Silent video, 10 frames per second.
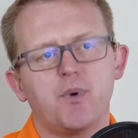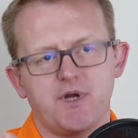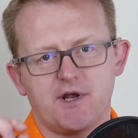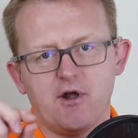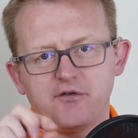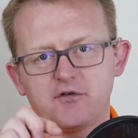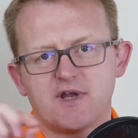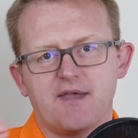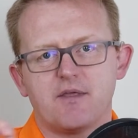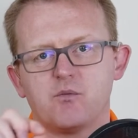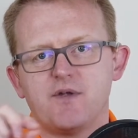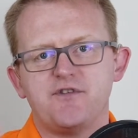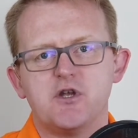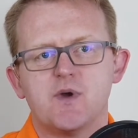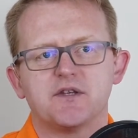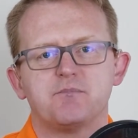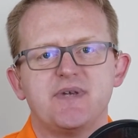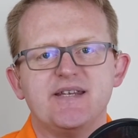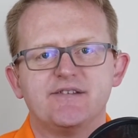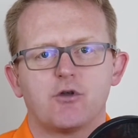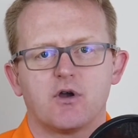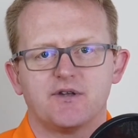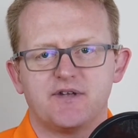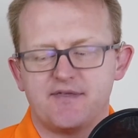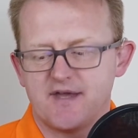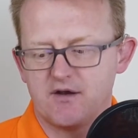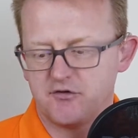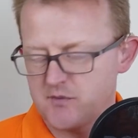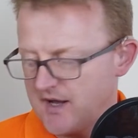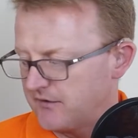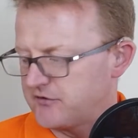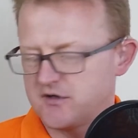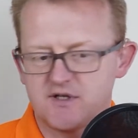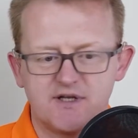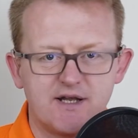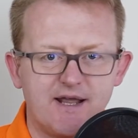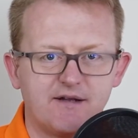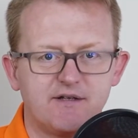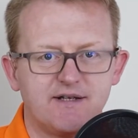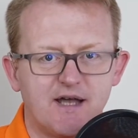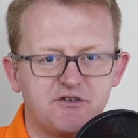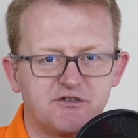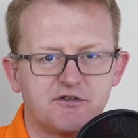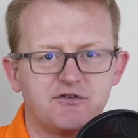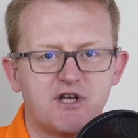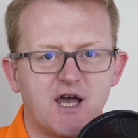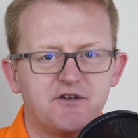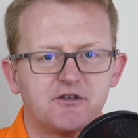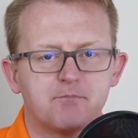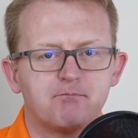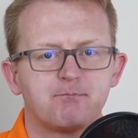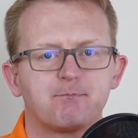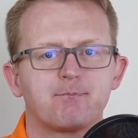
But you can also get them with USB sockets in there as well, so you can connect your gadgets and charge them.